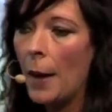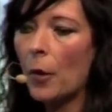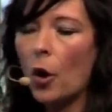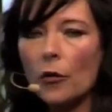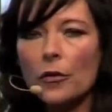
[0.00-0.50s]

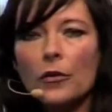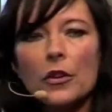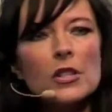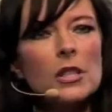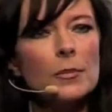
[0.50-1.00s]
or
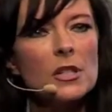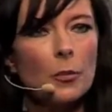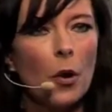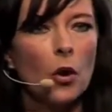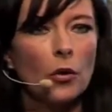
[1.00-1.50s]
there's some
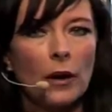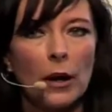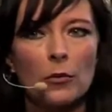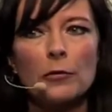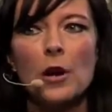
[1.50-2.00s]
support
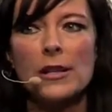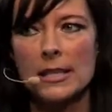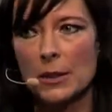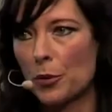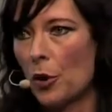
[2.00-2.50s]
around
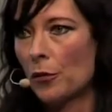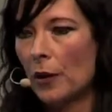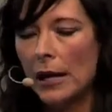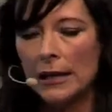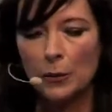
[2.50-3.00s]
forensic profiling.